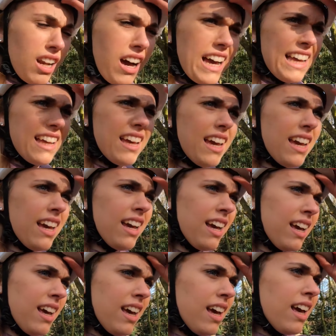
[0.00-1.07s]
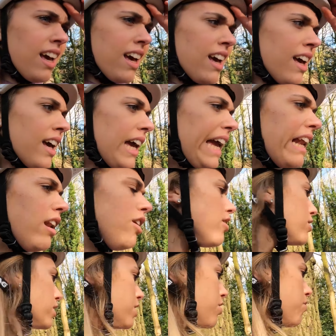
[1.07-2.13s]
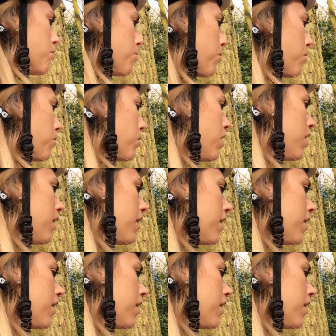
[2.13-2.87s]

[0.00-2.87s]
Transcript: like it looks doable,